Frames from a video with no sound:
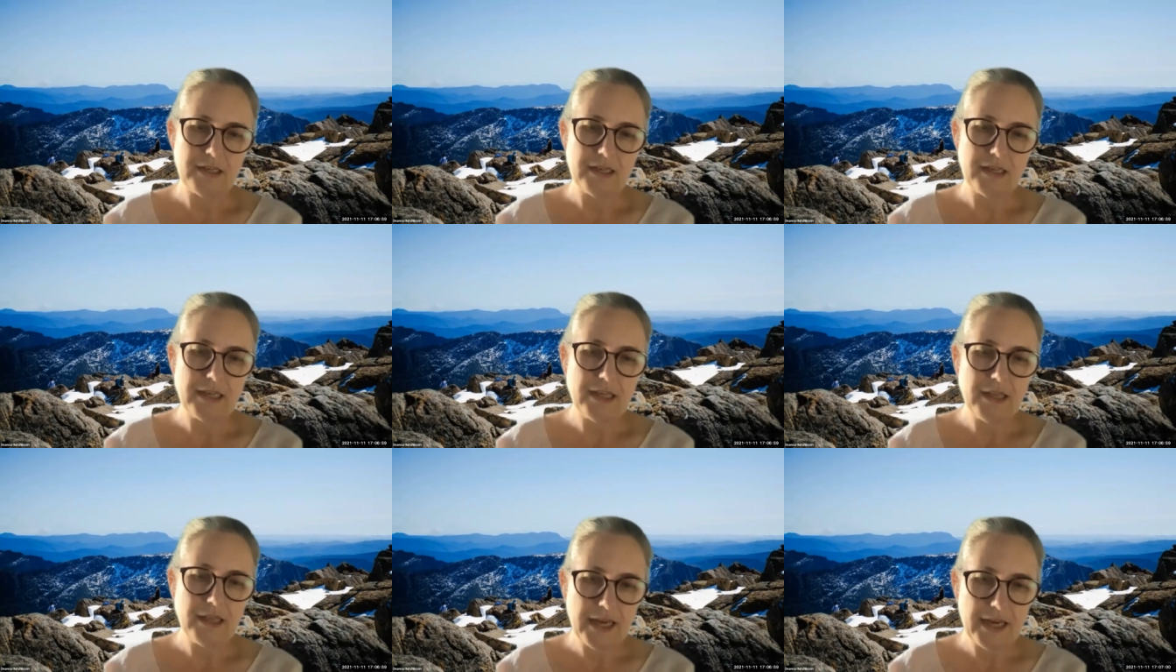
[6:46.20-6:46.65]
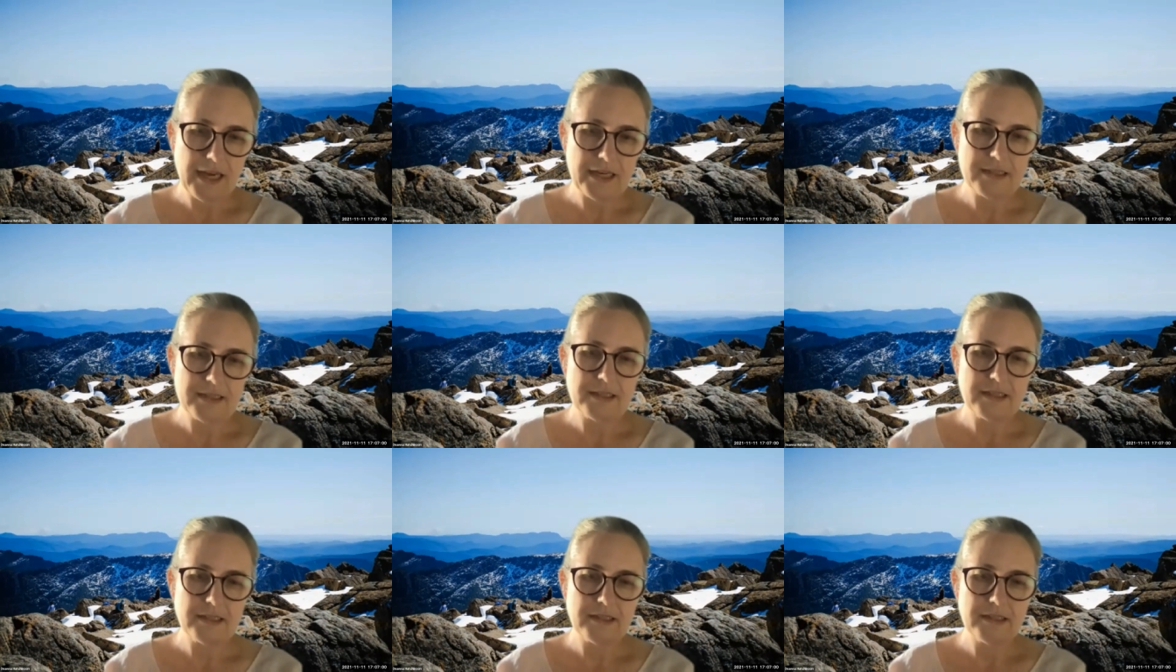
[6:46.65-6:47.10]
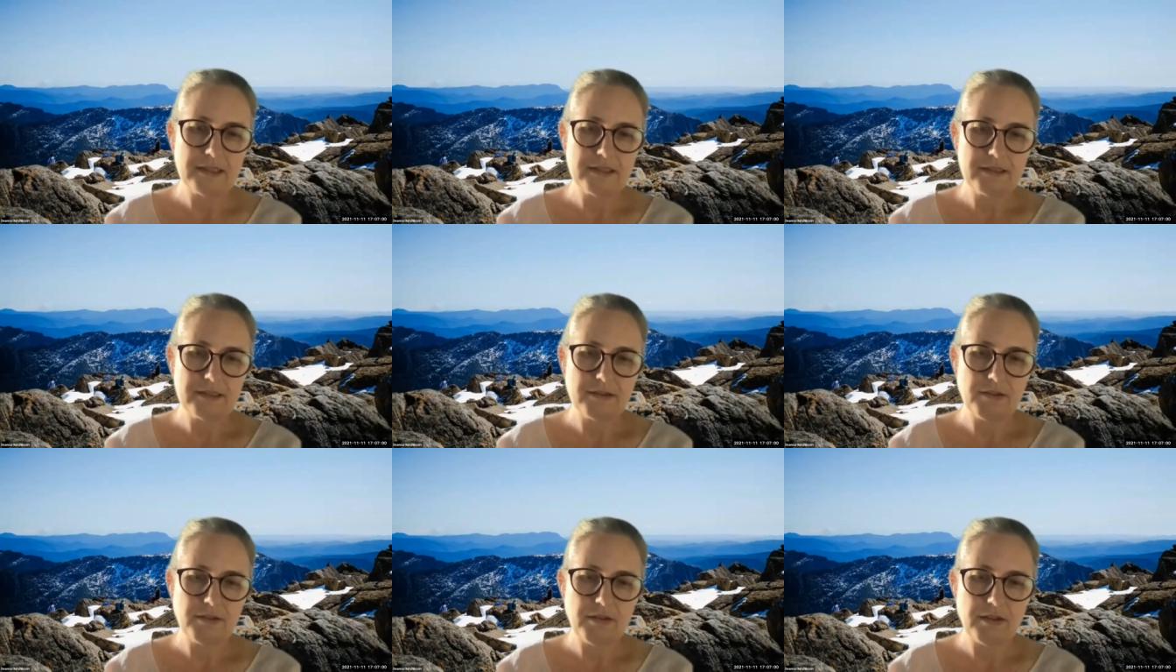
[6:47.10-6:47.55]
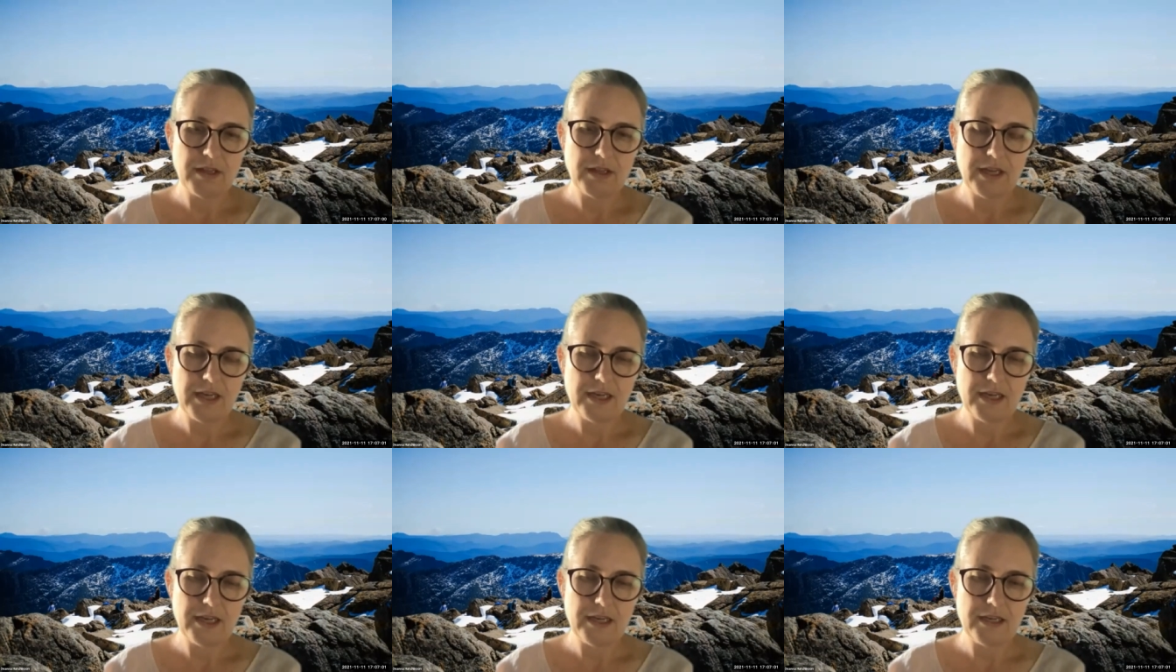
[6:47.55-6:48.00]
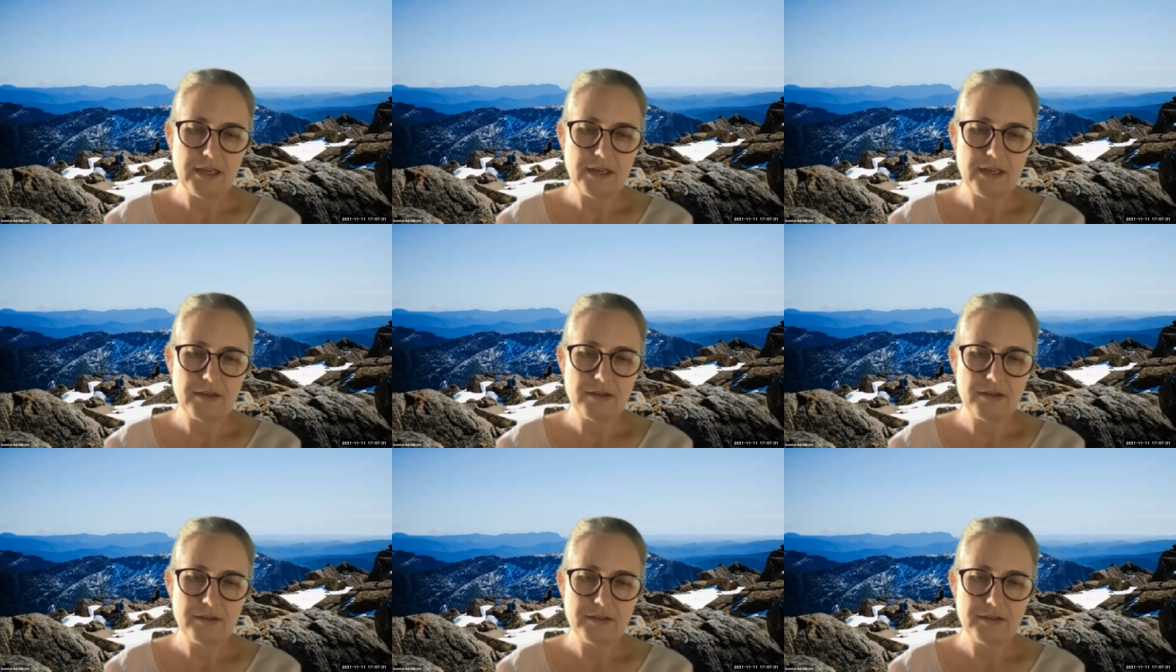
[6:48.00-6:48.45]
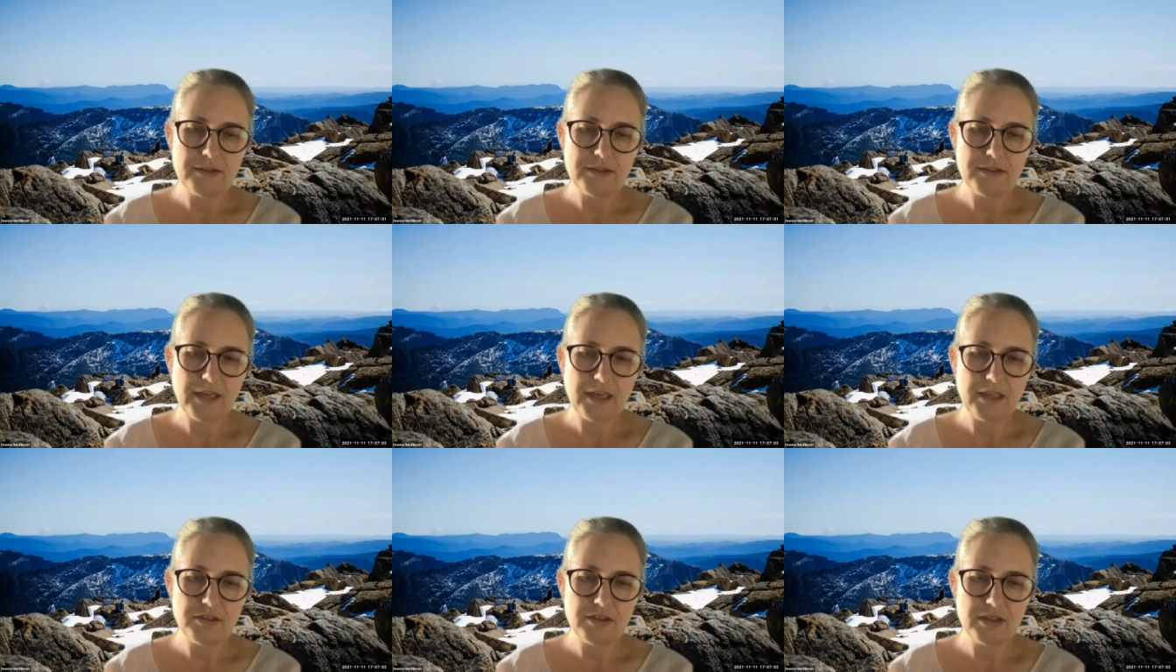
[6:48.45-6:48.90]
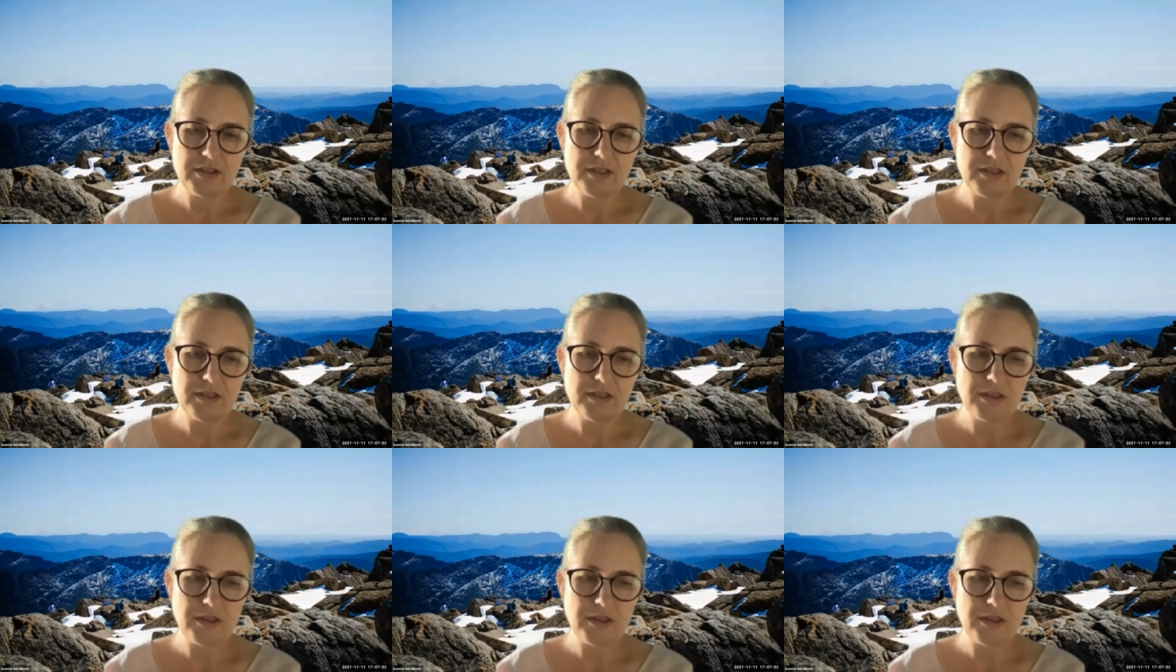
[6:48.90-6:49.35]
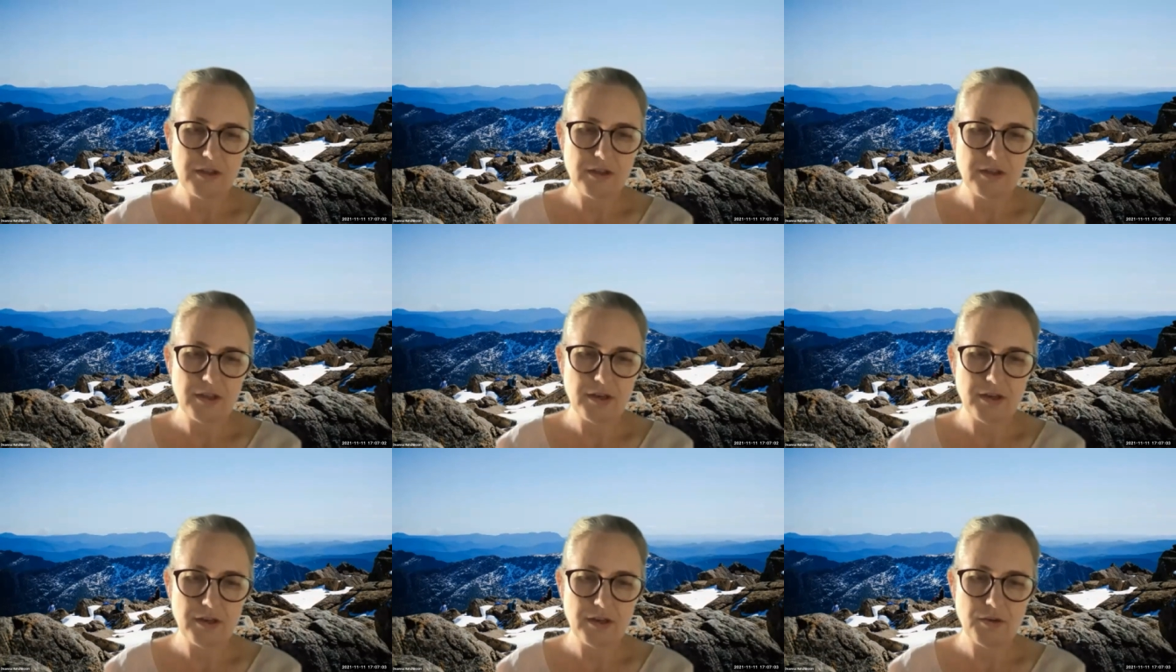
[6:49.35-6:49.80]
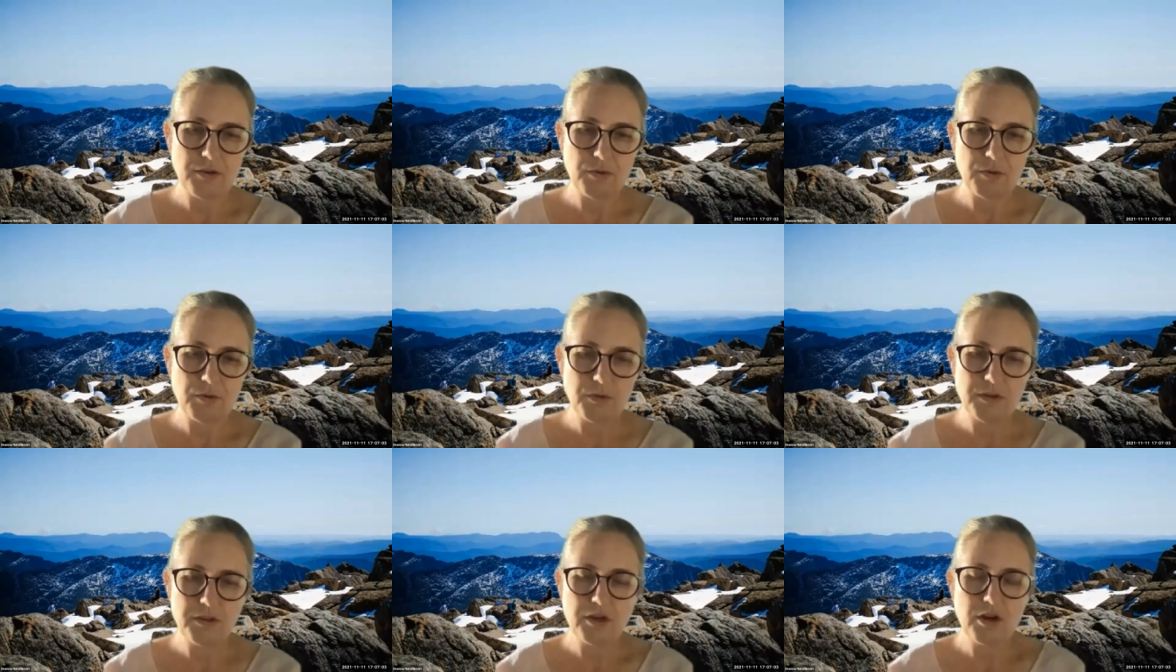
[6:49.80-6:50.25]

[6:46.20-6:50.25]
in that the session that or the,